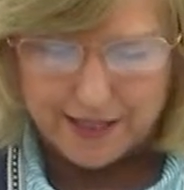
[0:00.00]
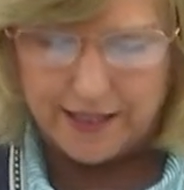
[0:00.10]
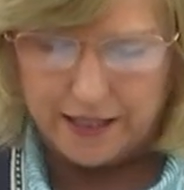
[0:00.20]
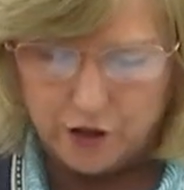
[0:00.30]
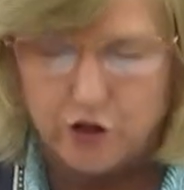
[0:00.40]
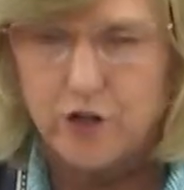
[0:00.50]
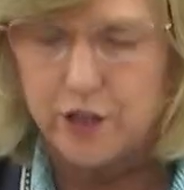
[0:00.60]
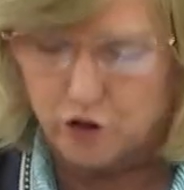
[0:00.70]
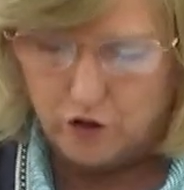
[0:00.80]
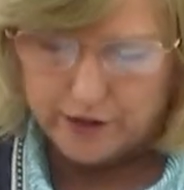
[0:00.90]
any
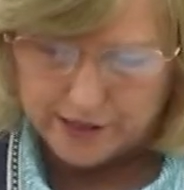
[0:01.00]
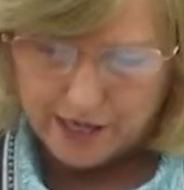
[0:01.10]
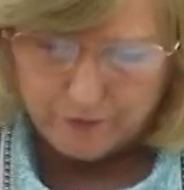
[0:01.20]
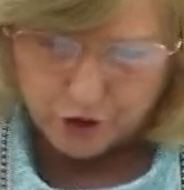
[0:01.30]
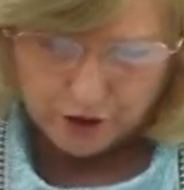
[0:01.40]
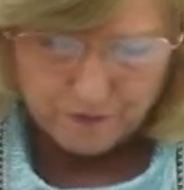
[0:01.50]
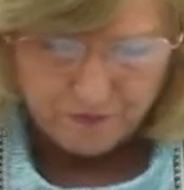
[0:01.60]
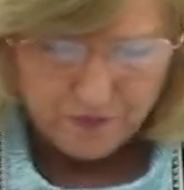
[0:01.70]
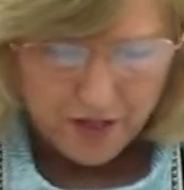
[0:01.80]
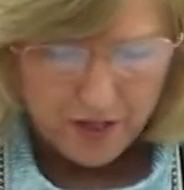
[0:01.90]
judicial assumption
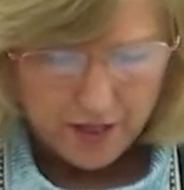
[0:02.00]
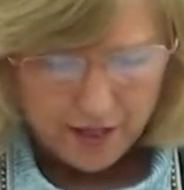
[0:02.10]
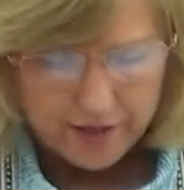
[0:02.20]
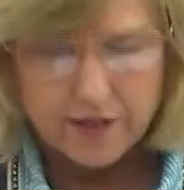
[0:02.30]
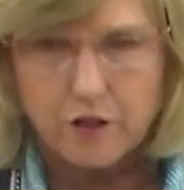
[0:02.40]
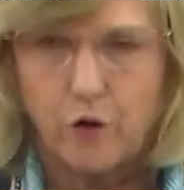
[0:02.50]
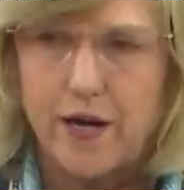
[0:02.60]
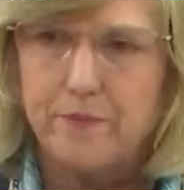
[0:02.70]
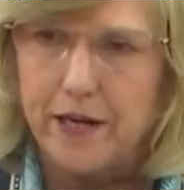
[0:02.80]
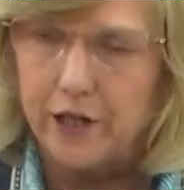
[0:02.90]
that the
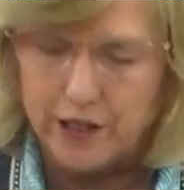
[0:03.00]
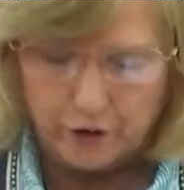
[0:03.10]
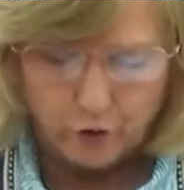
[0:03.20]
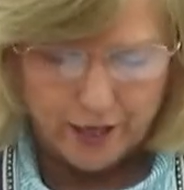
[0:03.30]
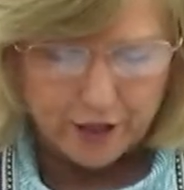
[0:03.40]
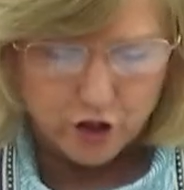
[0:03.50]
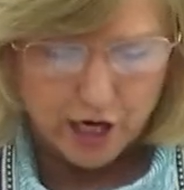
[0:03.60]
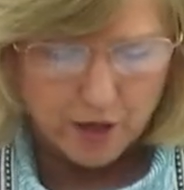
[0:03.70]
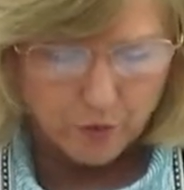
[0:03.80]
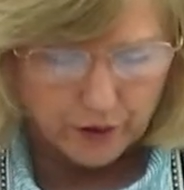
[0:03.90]

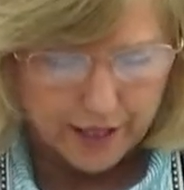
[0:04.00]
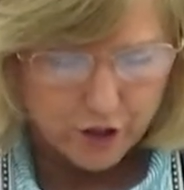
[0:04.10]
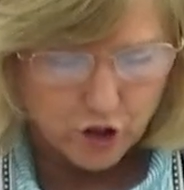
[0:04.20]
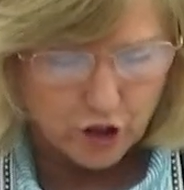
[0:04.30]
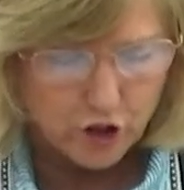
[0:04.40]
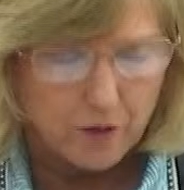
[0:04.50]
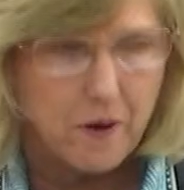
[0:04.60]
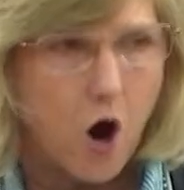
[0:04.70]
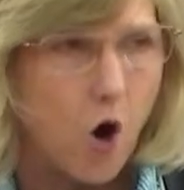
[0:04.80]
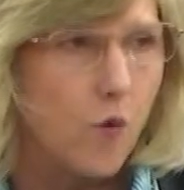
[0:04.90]
grandparent-grandchild relationship
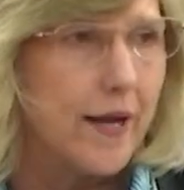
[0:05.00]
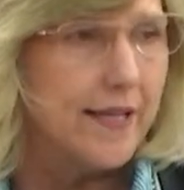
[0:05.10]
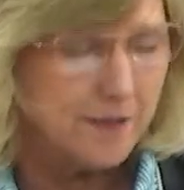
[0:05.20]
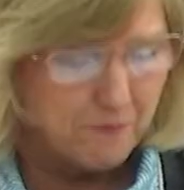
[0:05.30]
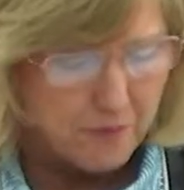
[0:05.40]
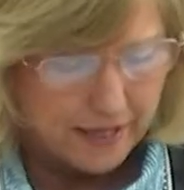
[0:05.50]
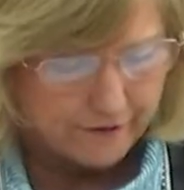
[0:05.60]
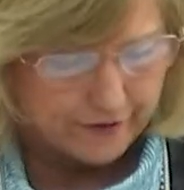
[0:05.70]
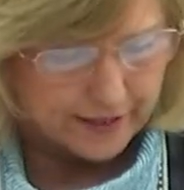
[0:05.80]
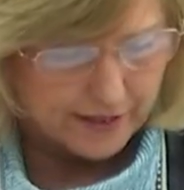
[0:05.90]
always
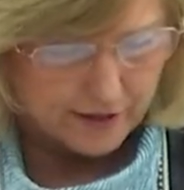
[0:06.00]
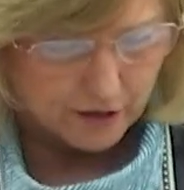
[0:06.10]
benefits the